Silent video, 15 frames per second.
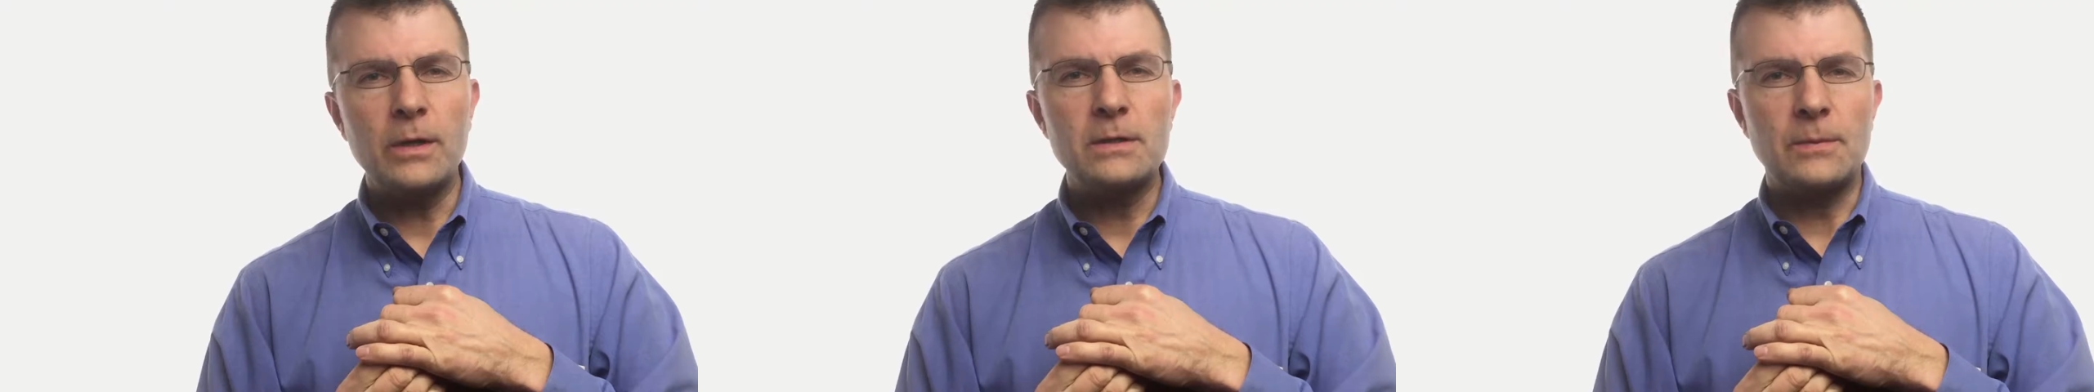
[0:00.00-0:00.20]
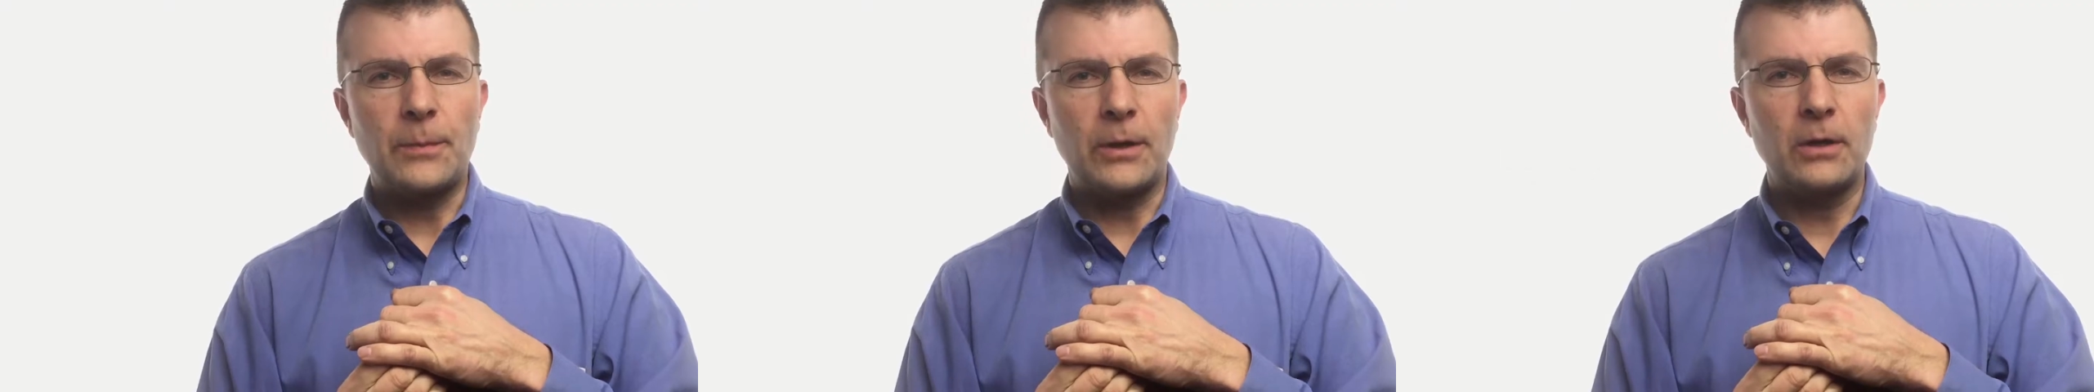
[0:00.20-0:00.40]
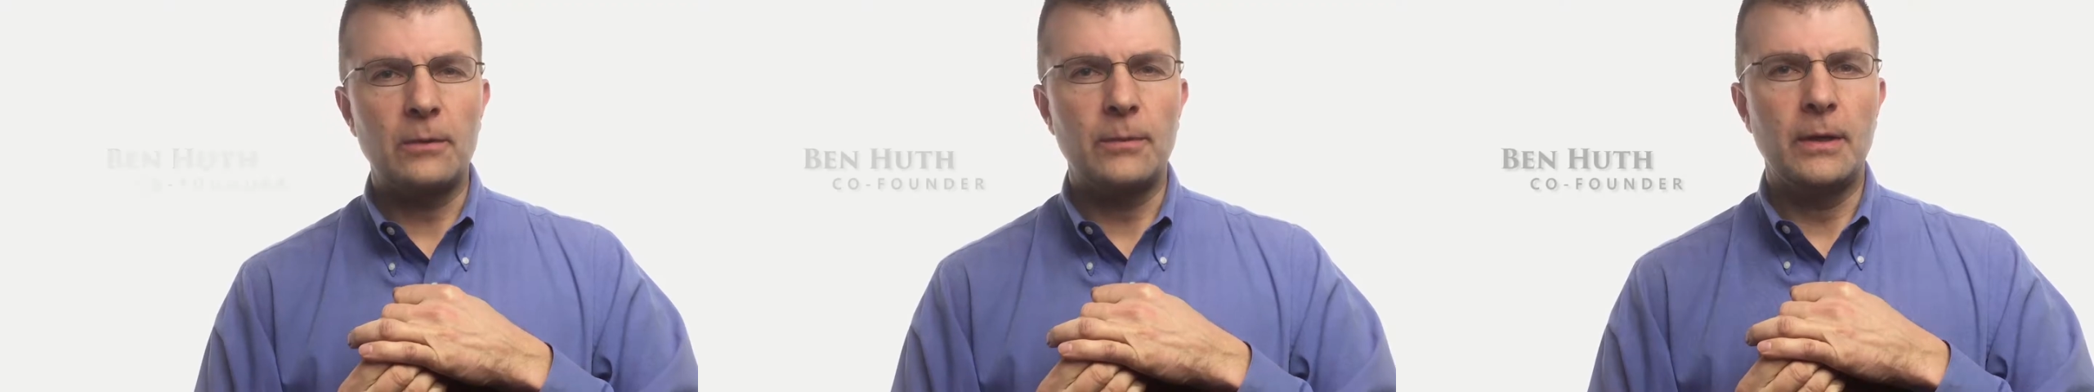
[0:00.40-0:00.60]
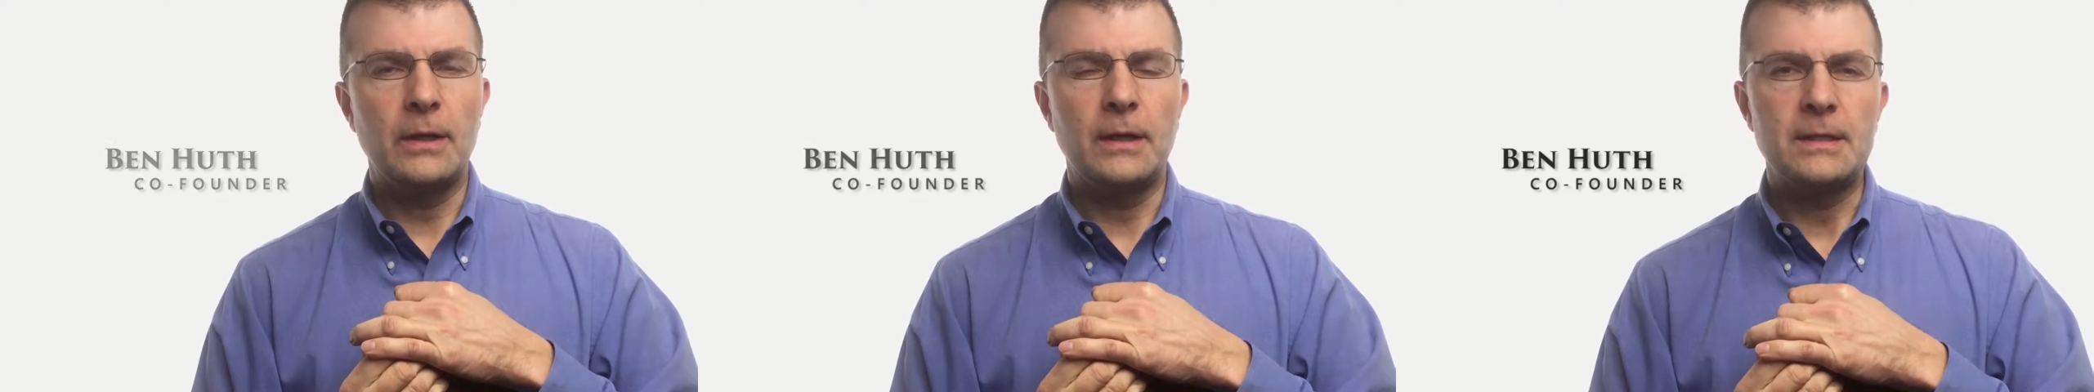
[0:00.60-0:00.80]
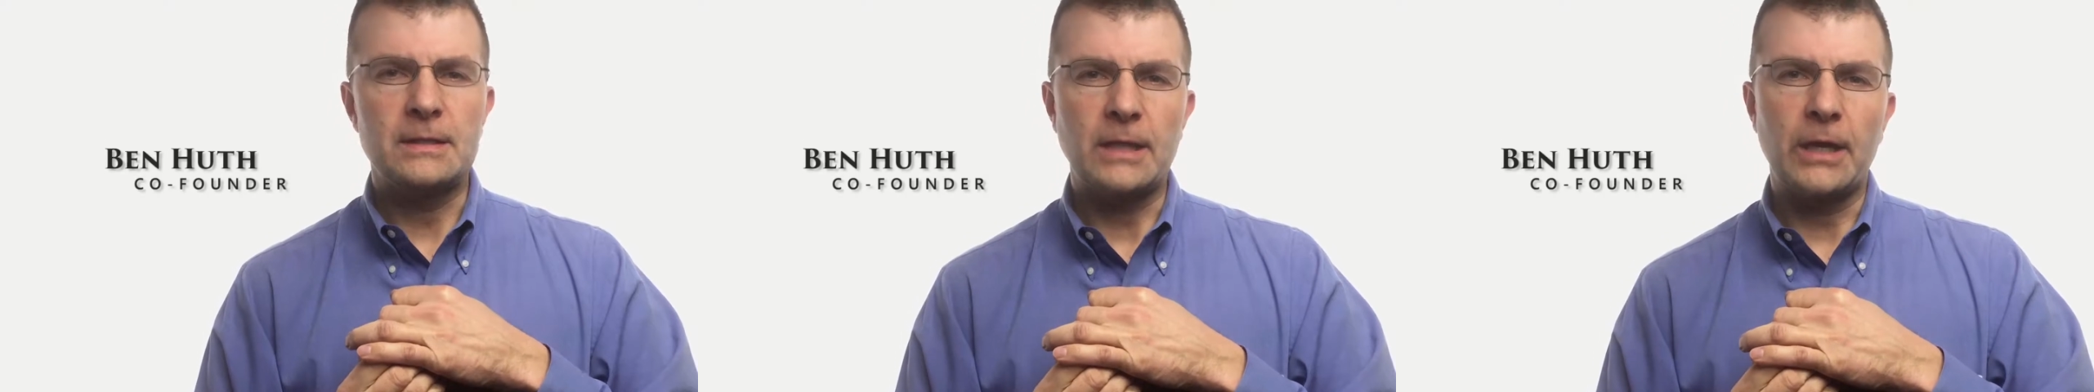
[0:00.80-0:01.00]
what inspired me
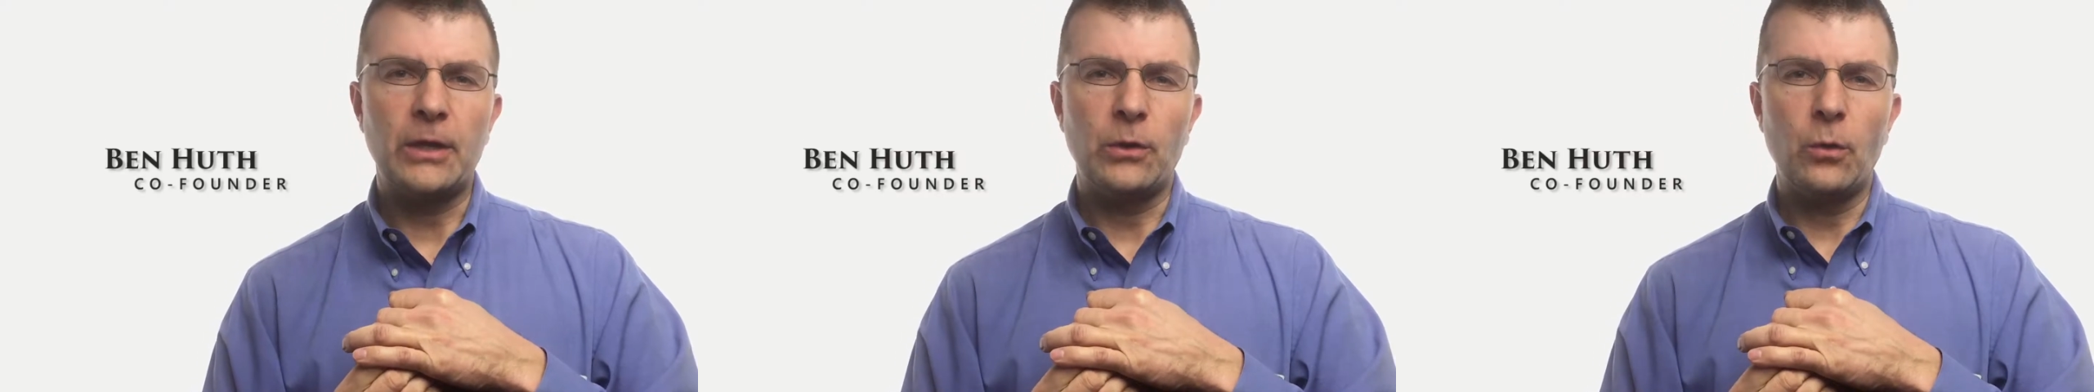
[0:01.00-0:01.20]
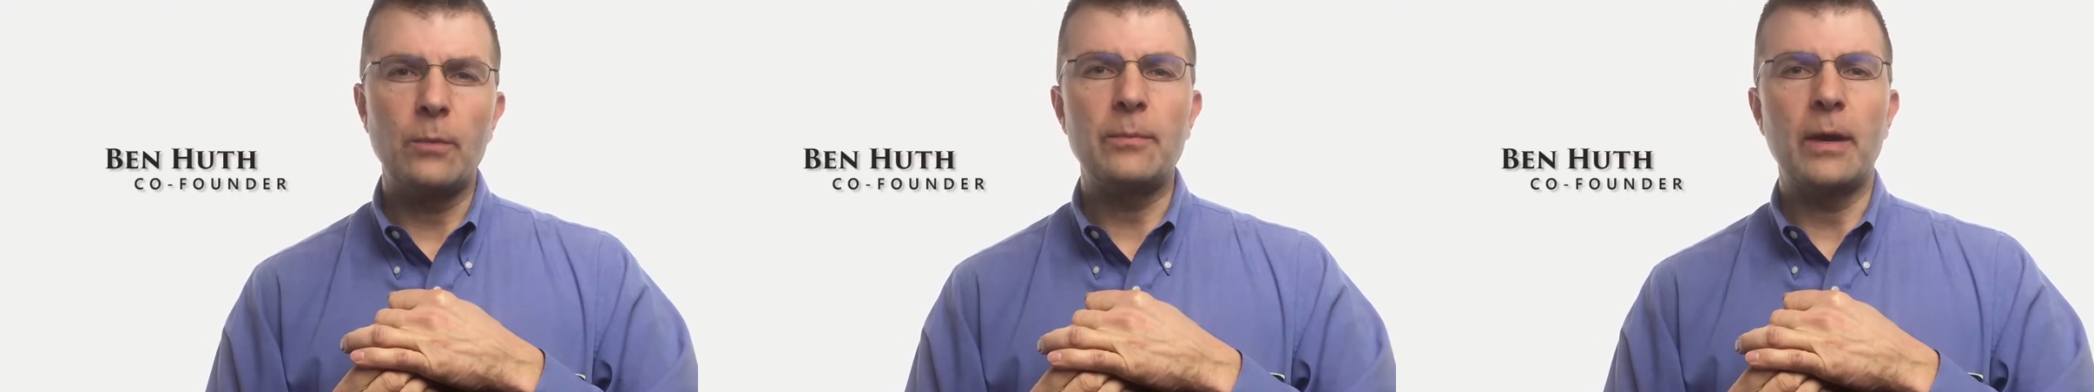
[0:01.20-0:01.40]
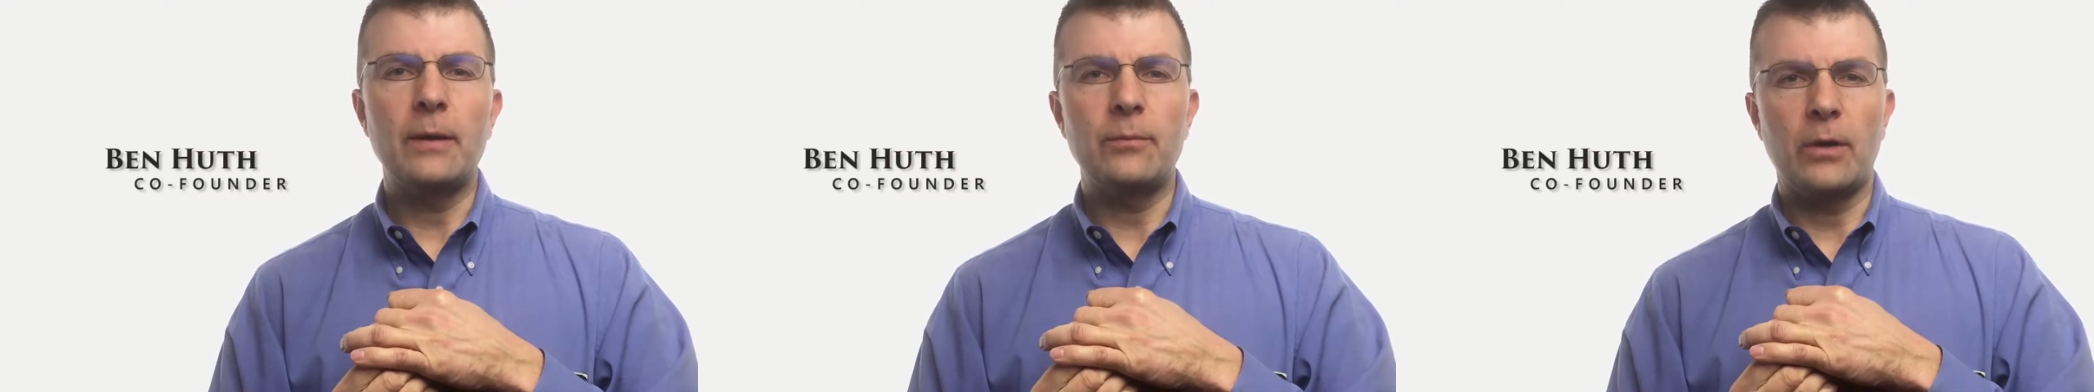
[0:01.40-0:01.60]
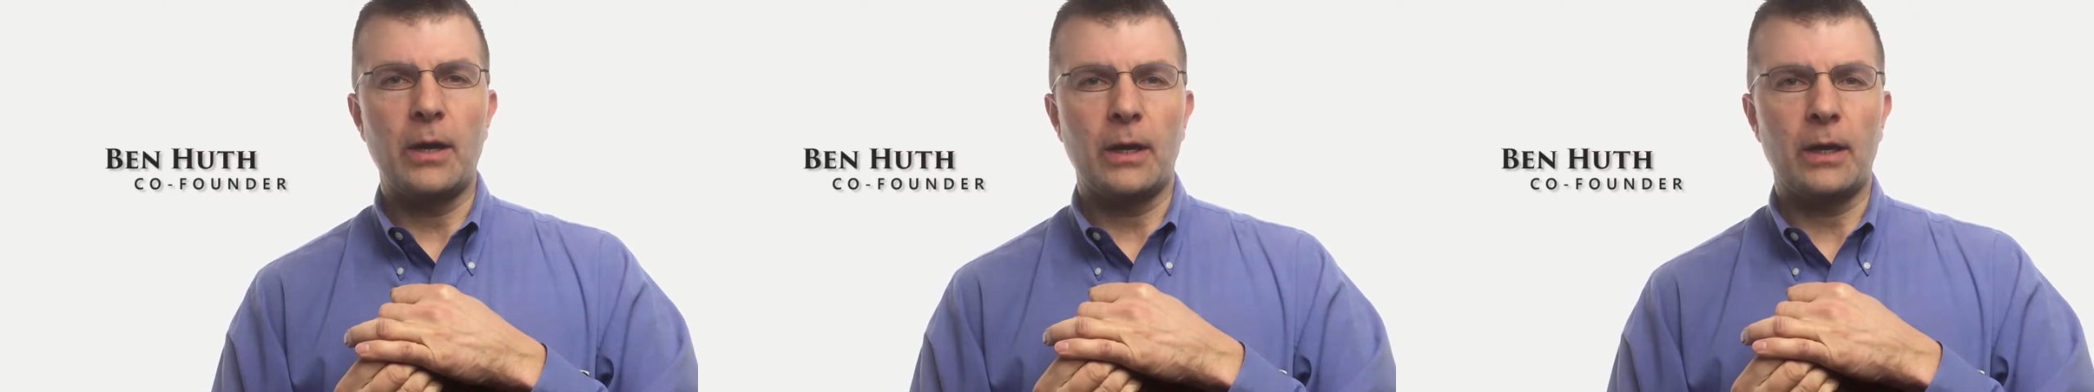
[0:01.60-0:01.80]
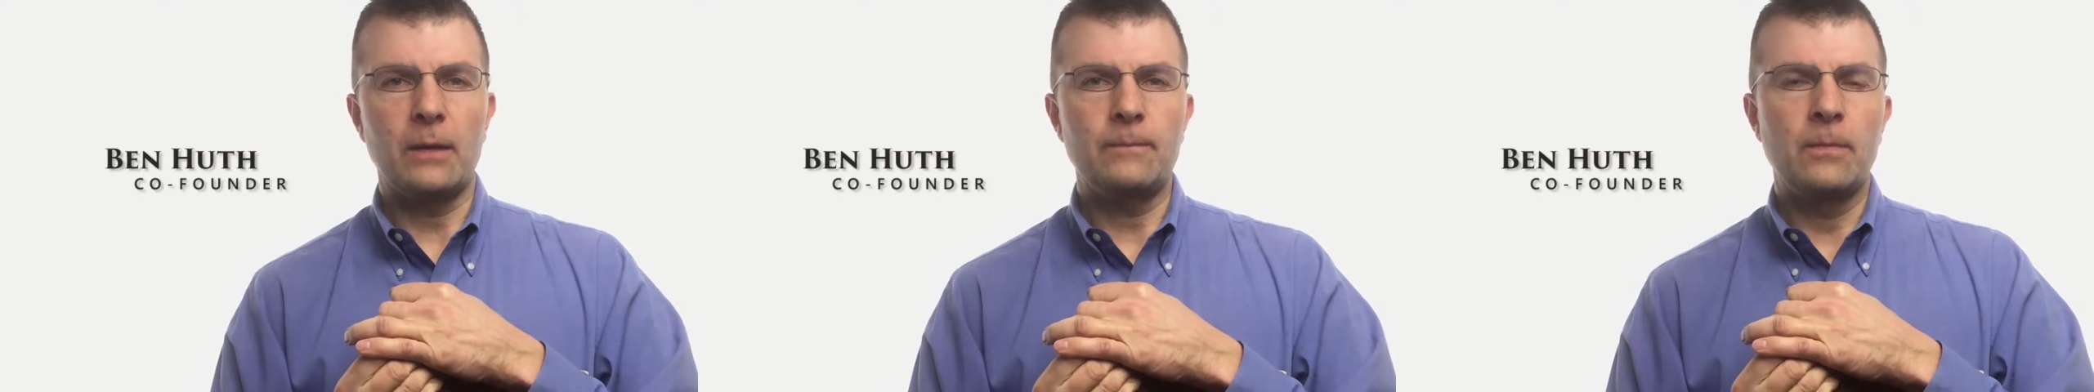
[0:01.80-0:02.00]
to design our own bed
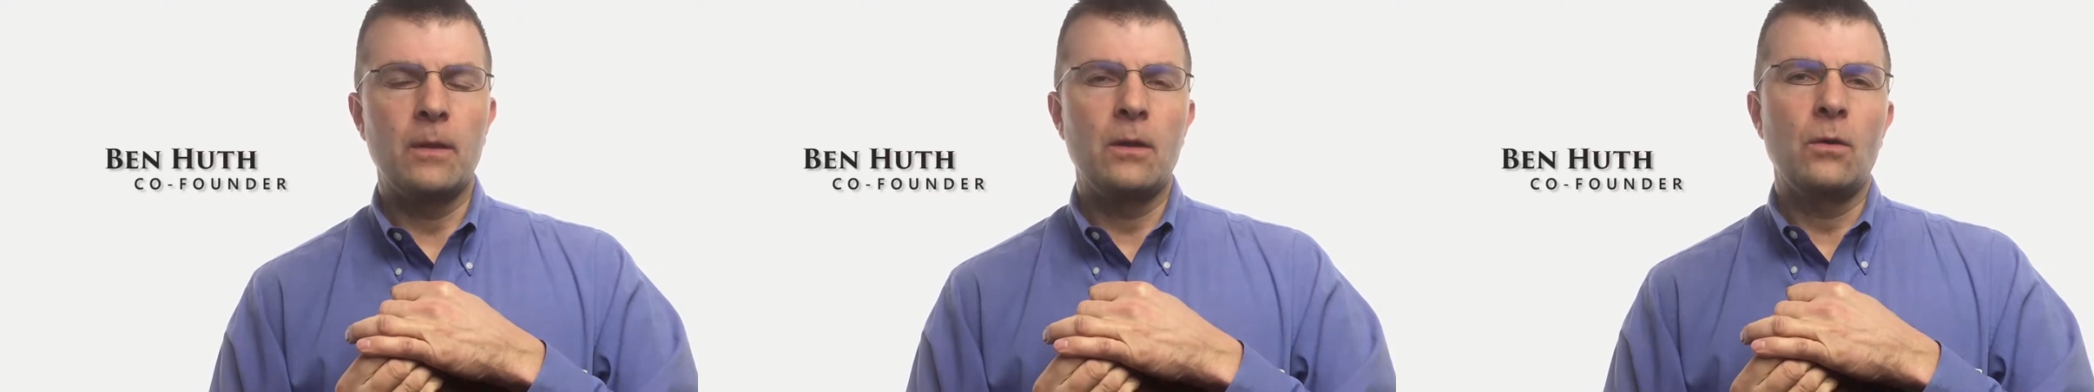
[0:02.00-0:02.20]
bracket